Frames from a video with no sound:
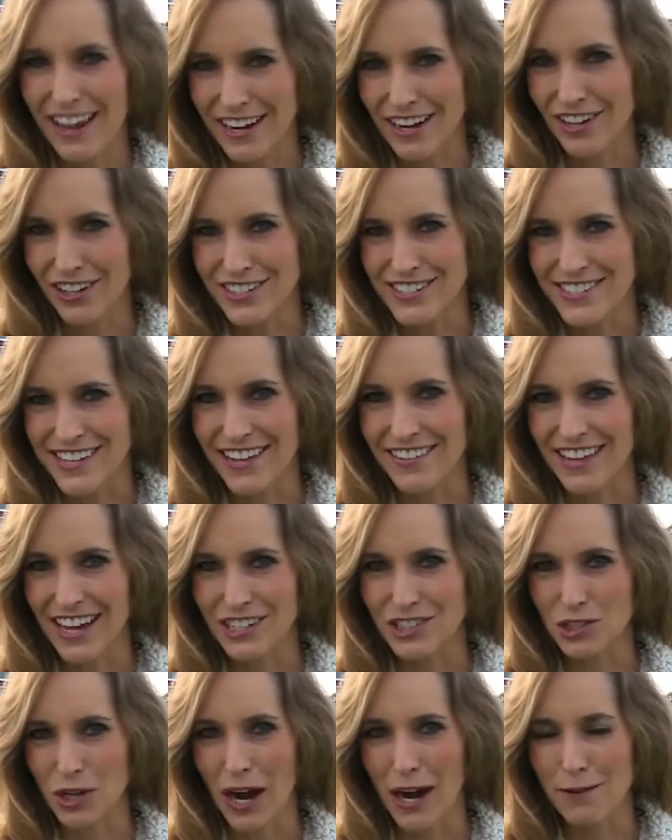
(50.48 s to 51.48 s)
And Harris said
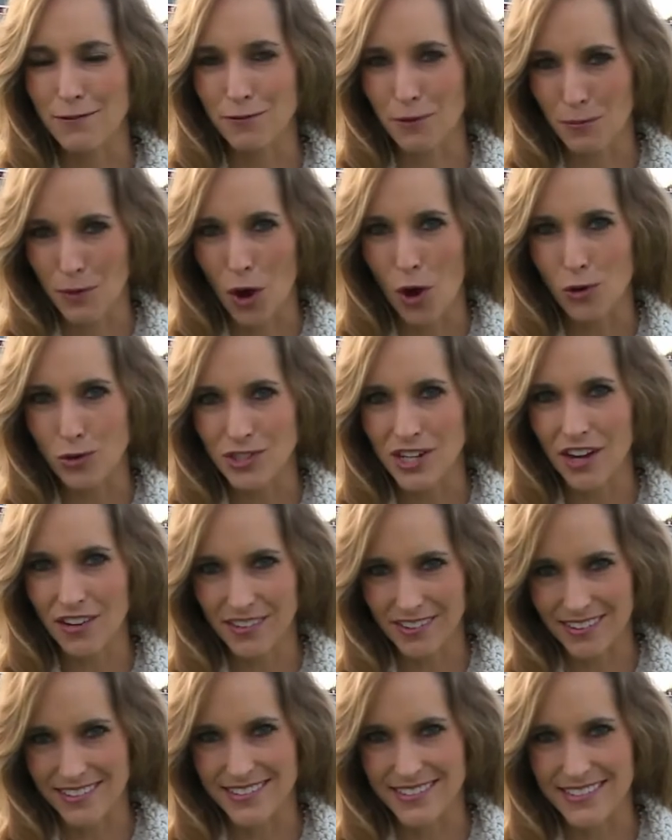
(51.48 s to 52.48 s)
that drive from the
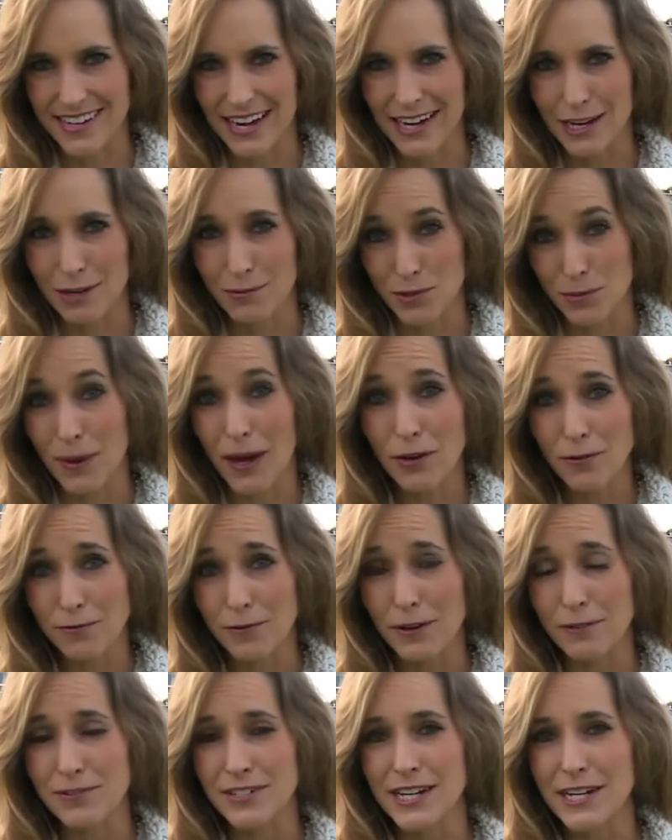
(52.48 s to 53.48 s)
hotel to the stadium is about
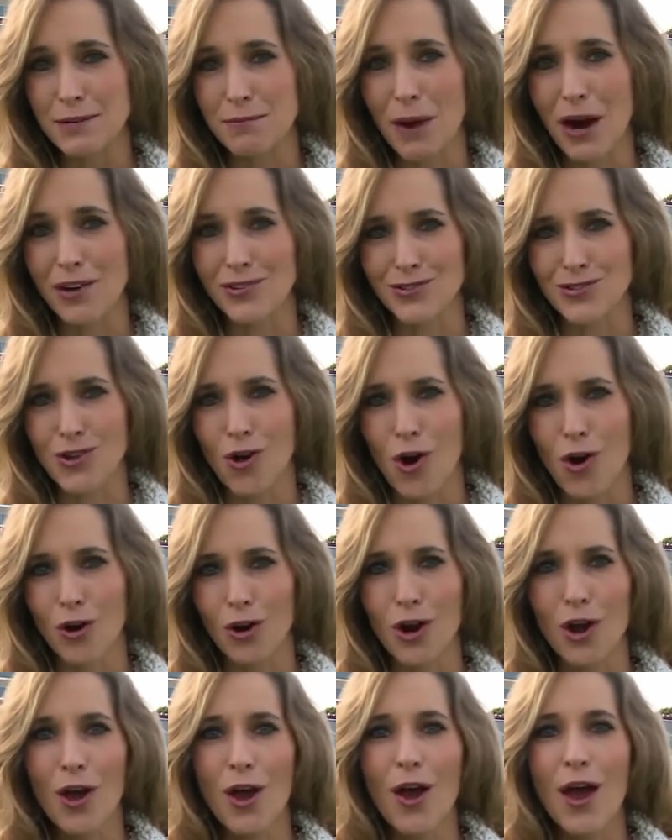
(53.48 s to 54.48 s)
fifteen miles
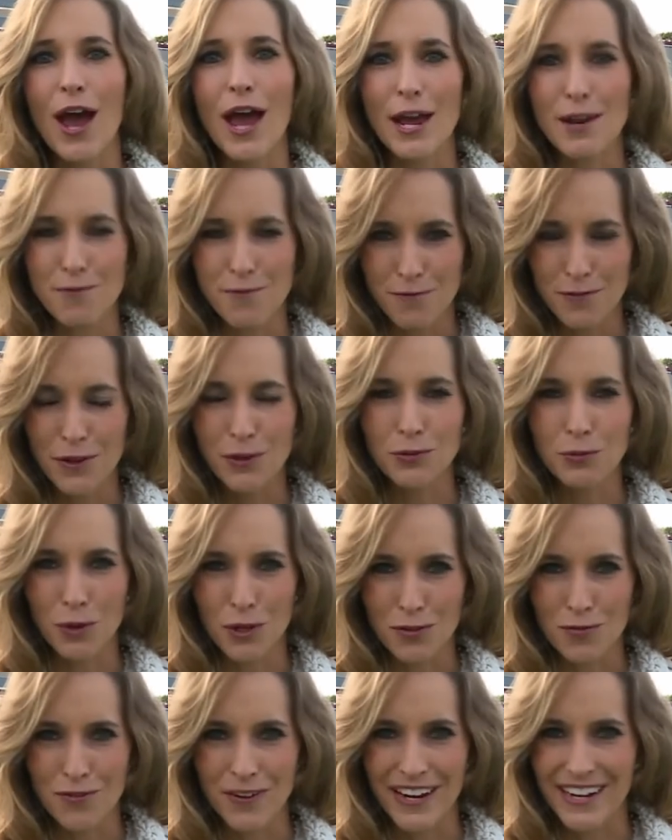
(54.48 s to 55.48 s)
long and filled
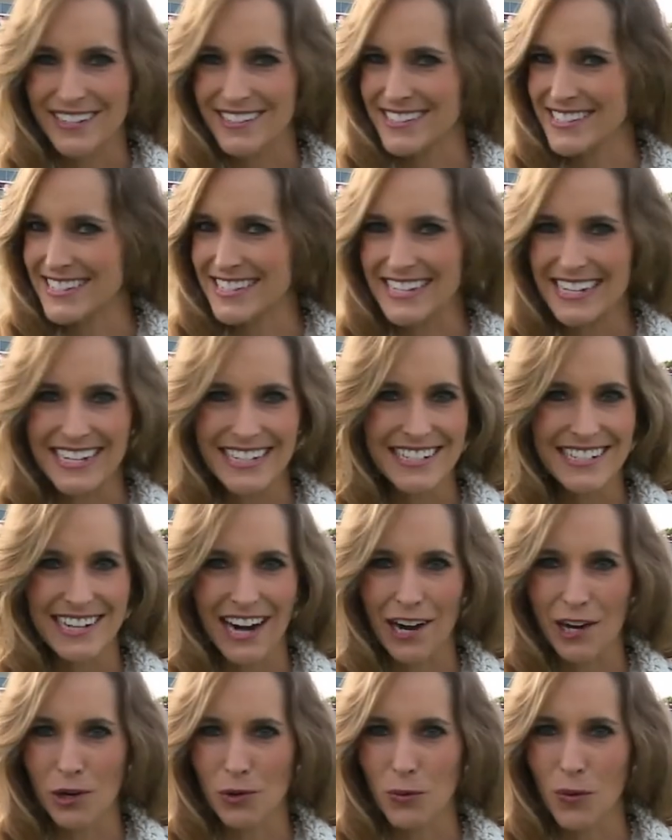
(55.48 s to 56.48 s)
with fans the
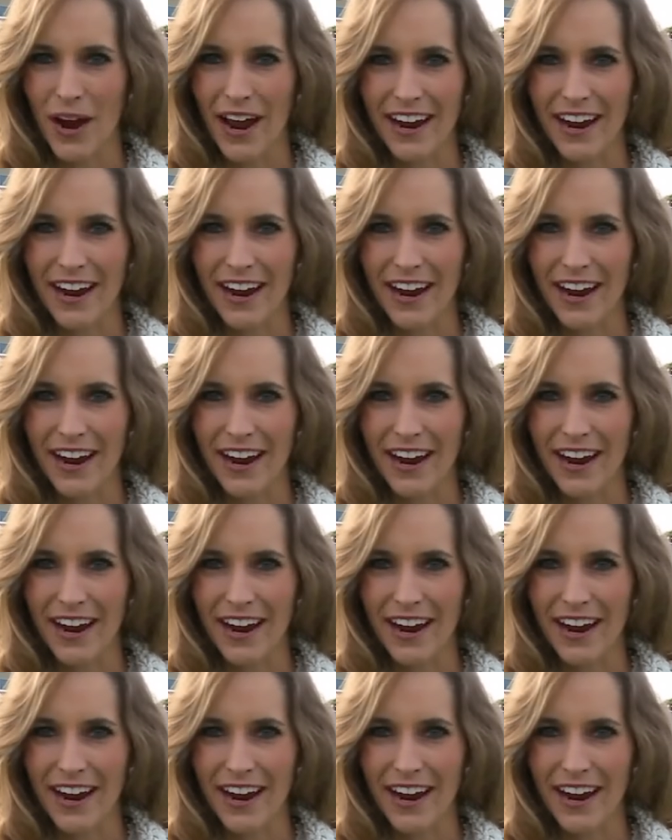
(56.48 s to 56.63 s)
entire